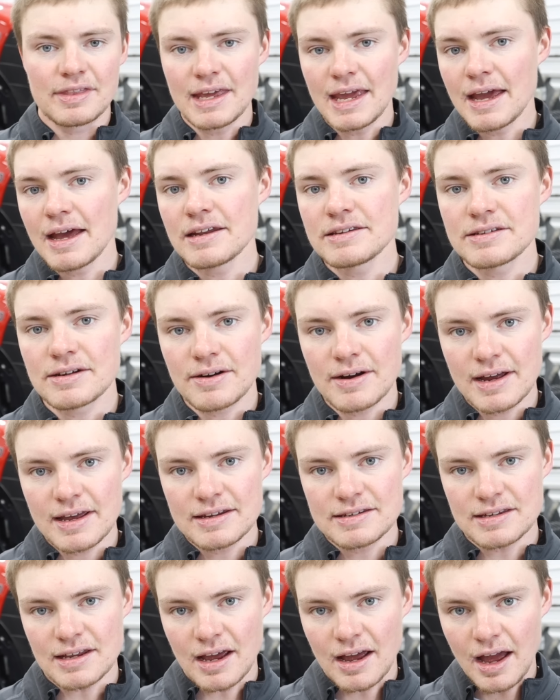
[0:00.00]
The answer
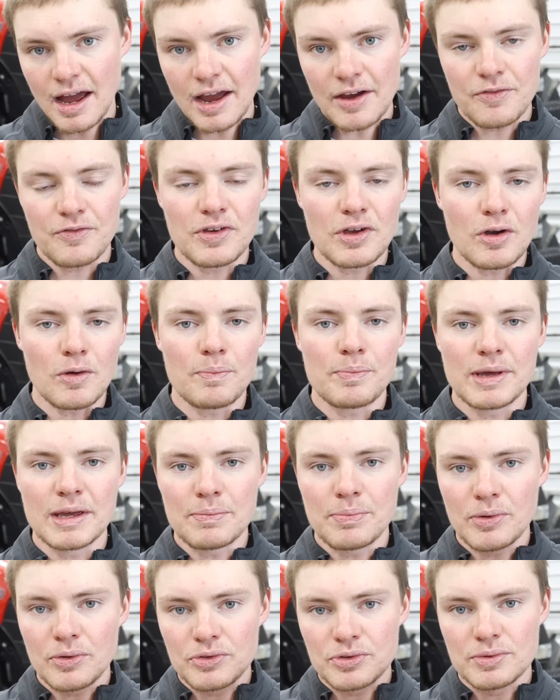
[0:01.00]
is, I feel
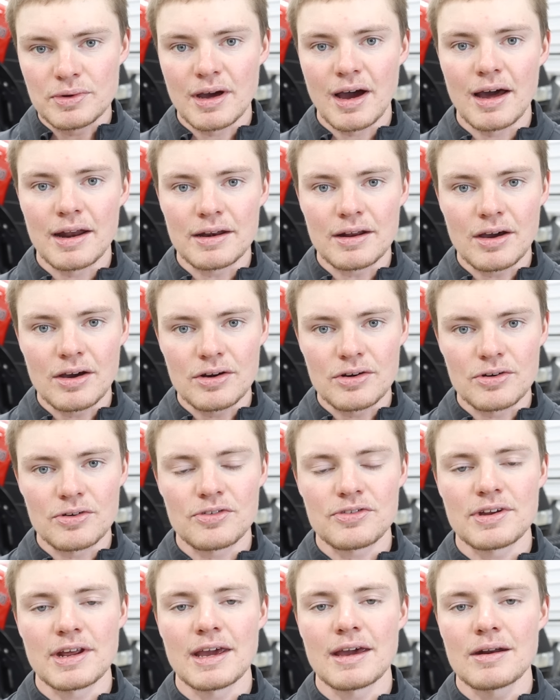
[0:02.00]
people do not
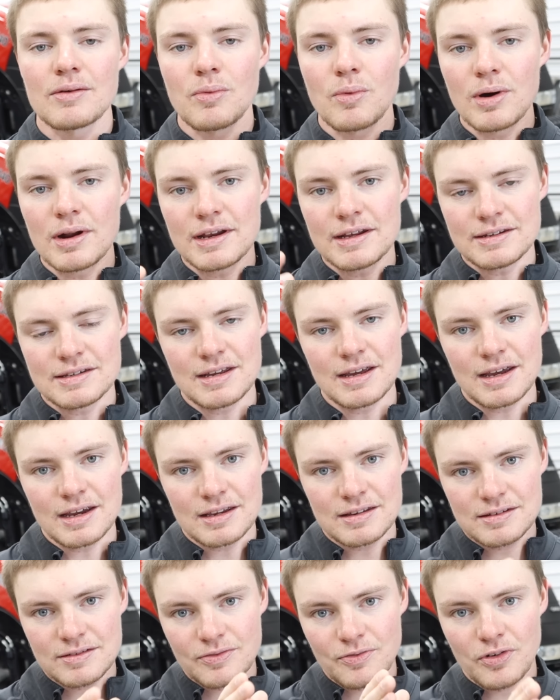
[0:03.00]
understand what it
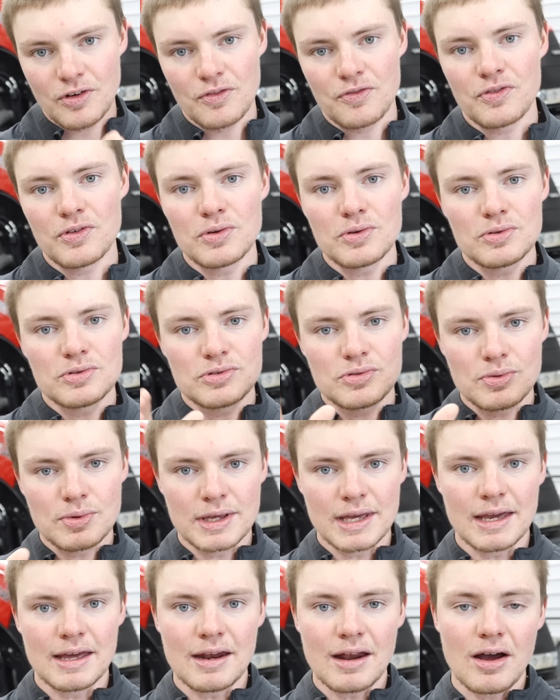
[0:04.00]
takes for food to
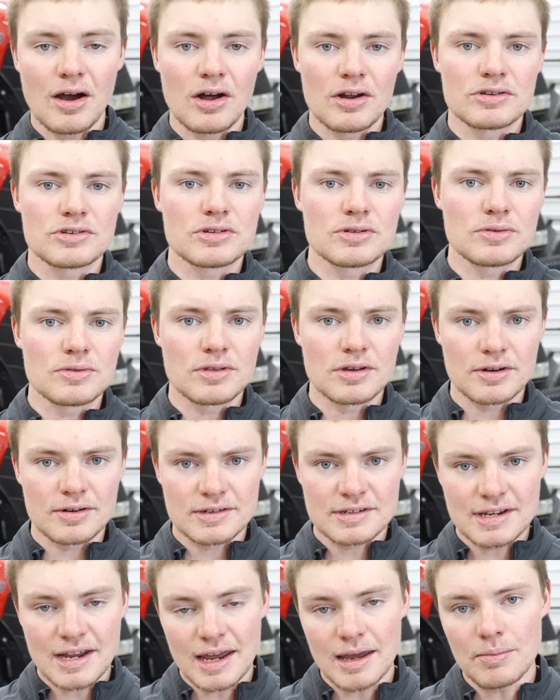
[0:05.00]
get onto their
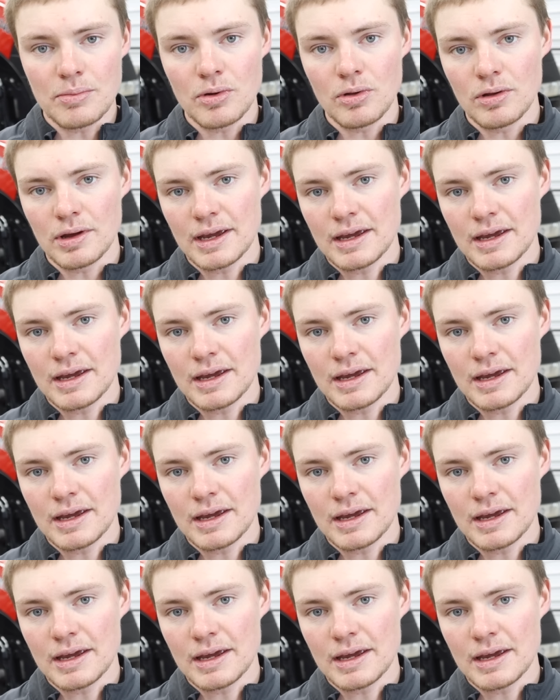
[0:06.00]
table.